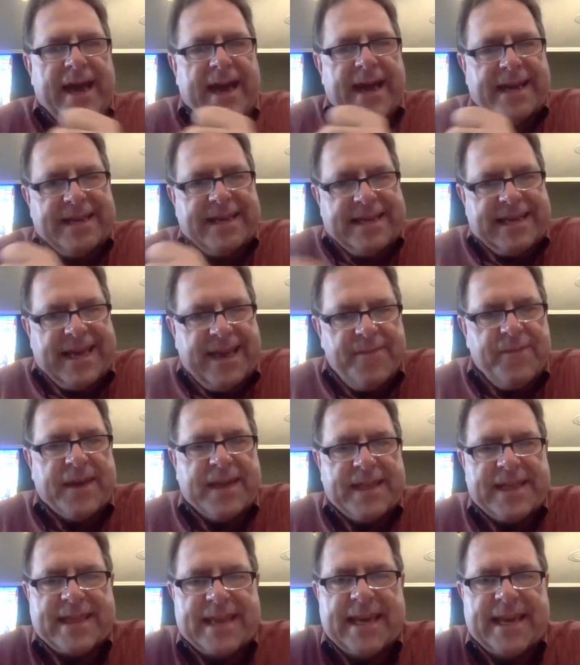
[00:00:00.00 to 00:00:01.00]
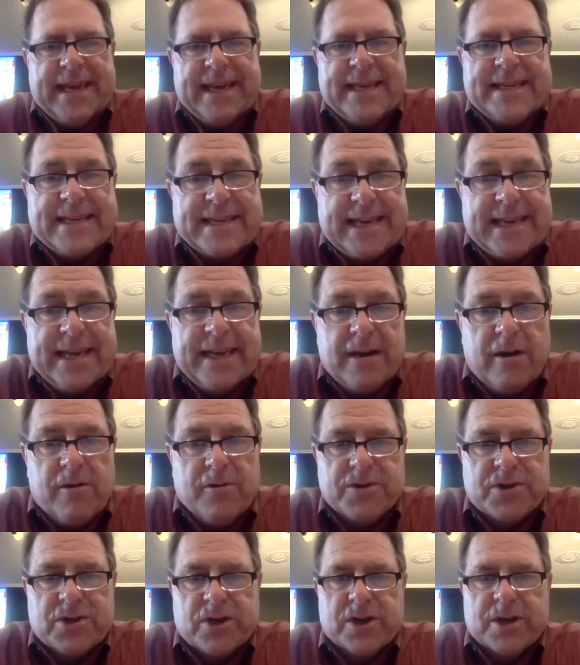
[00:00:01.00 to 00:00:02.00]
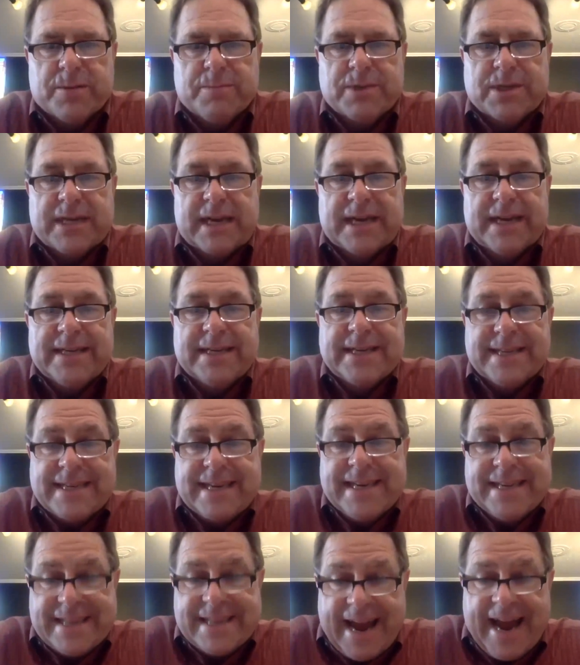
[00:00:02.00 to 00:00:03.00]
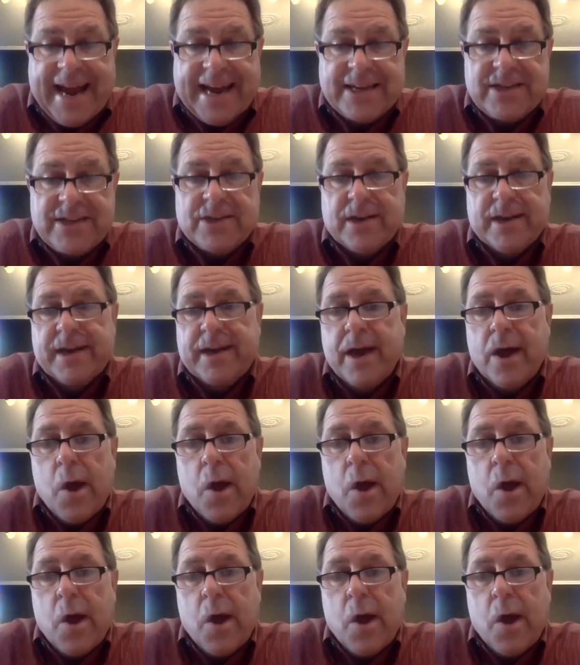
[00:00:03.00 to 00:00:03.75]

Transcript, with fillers: and giving thanks in all circumstances is actually